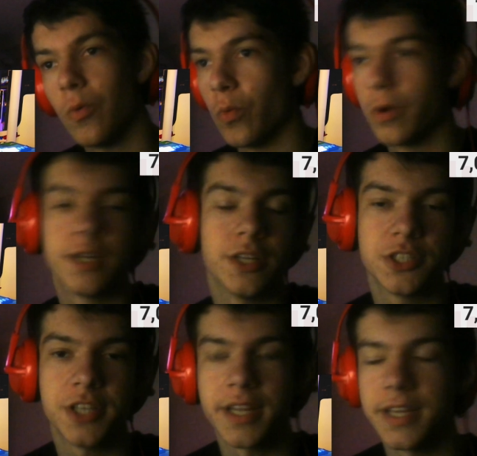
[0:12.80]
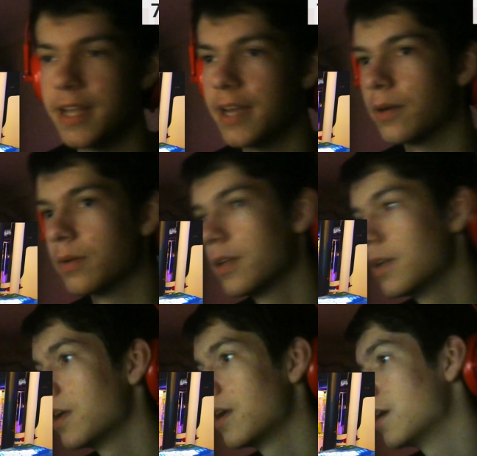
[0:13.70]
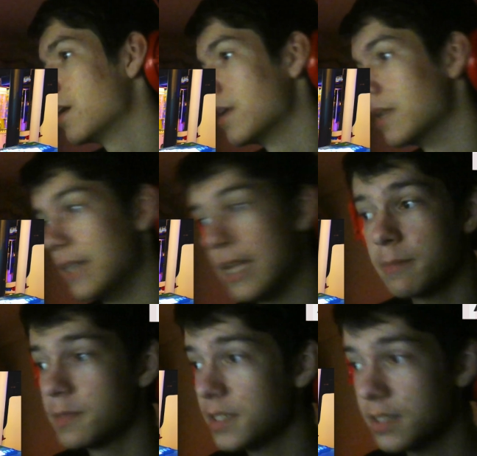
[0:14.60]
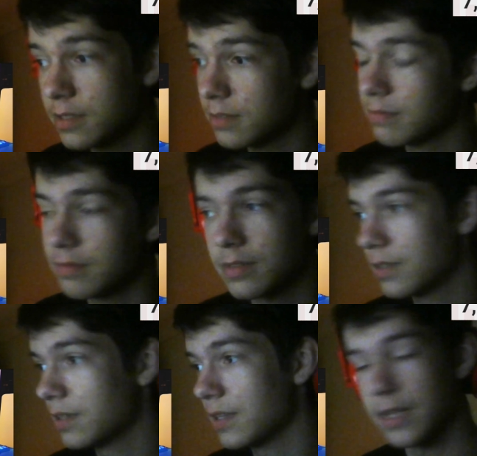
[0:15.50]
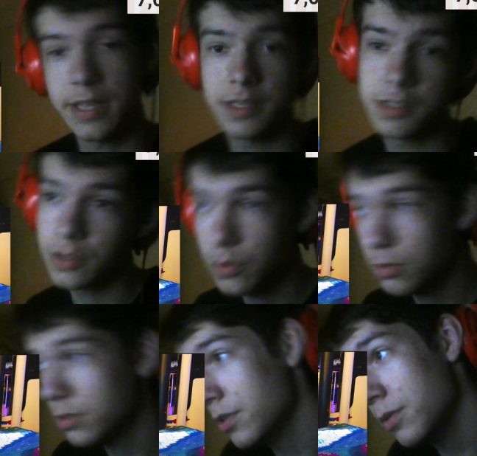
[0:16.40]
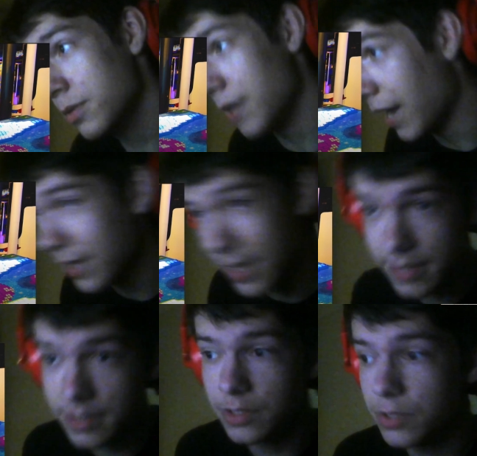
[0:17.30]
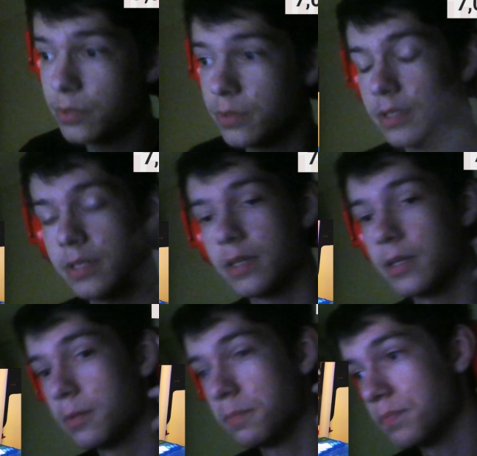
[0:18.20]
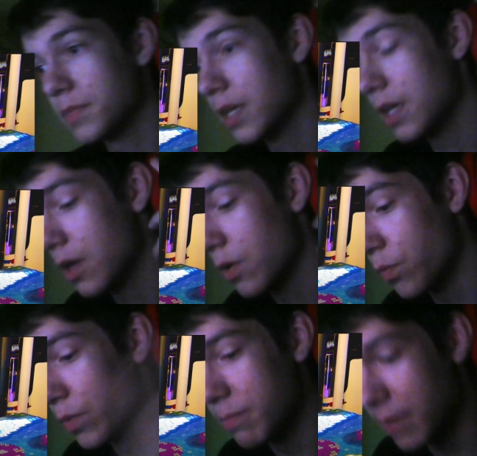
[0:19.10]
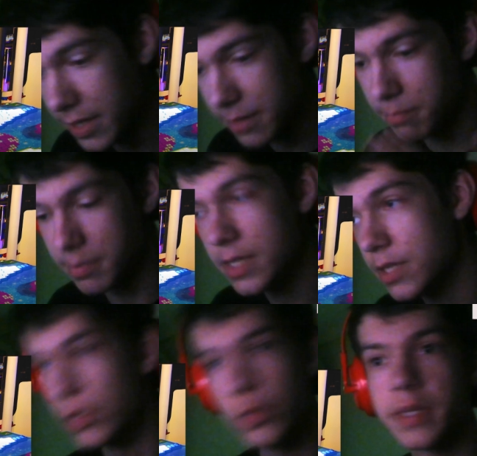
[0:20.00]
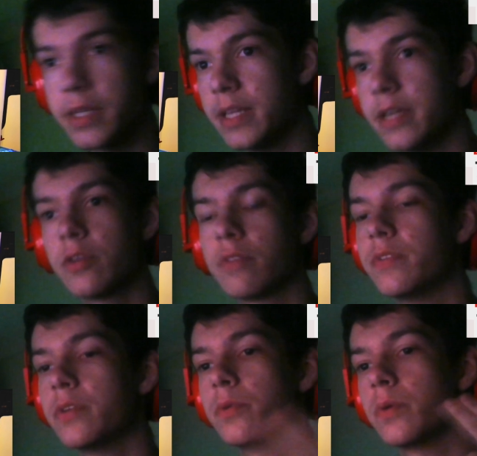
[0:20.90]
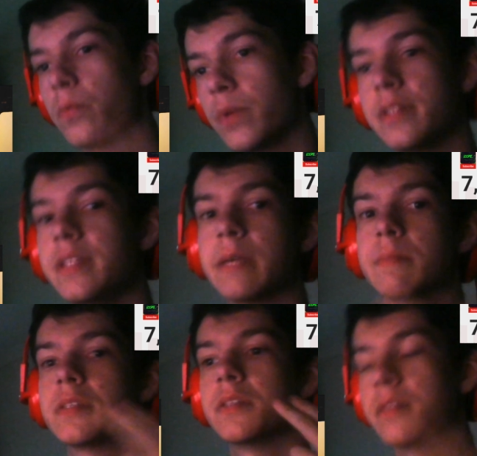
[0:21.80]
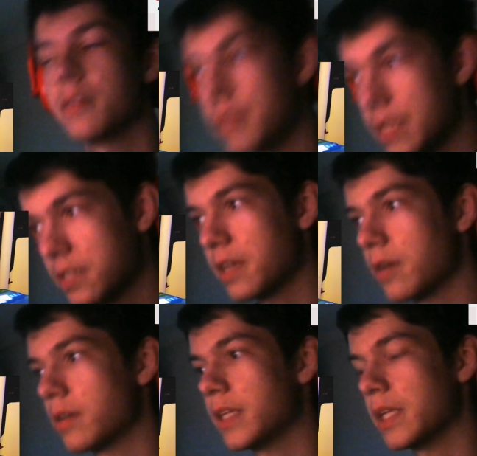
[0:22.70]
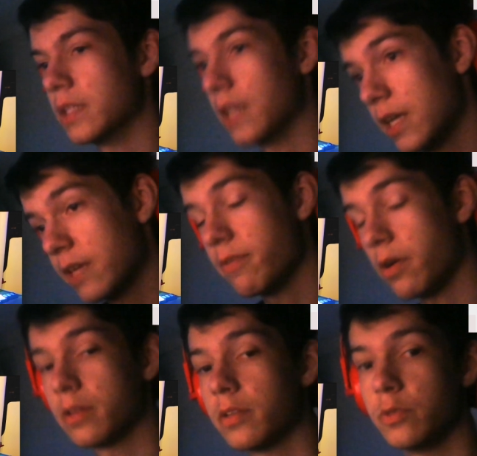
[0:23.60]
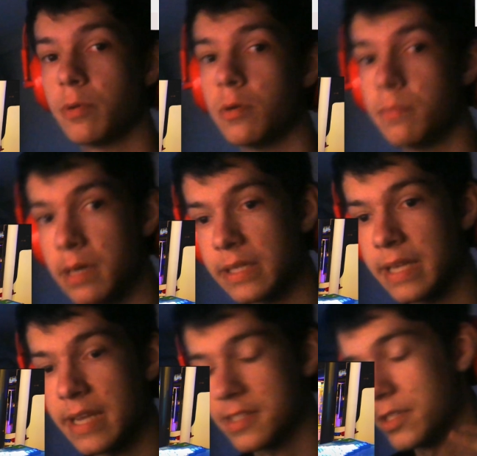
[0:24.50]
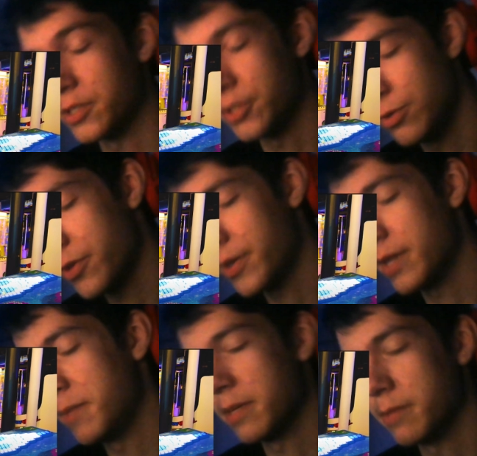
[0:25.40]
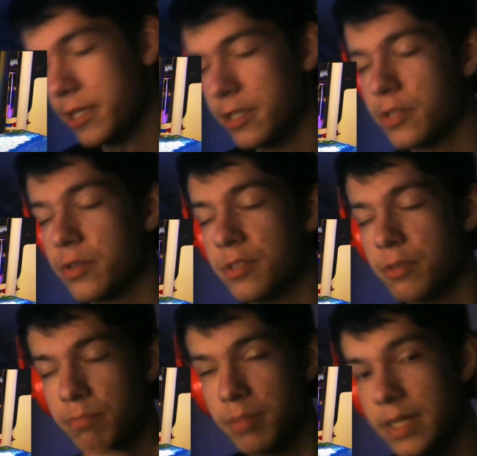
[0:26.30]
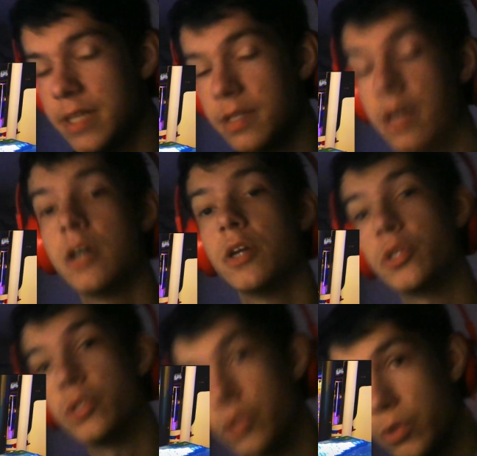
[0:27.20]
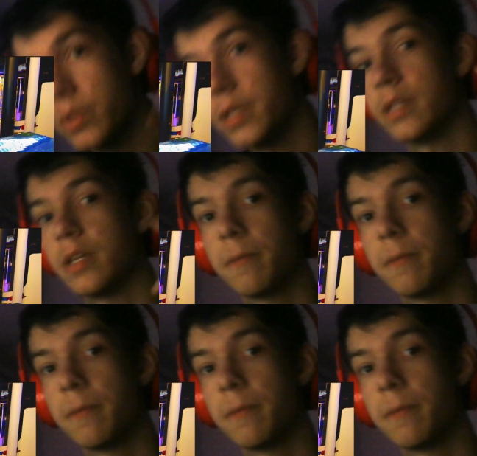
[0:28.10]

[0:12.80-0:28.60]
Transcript: We're going to check it out. Nampson is a cool dude. I like the dude. We might be doing an interview with Nampson this Saturday live on the Loophole podcast at 2:30 p.m. Eastern, so please tune in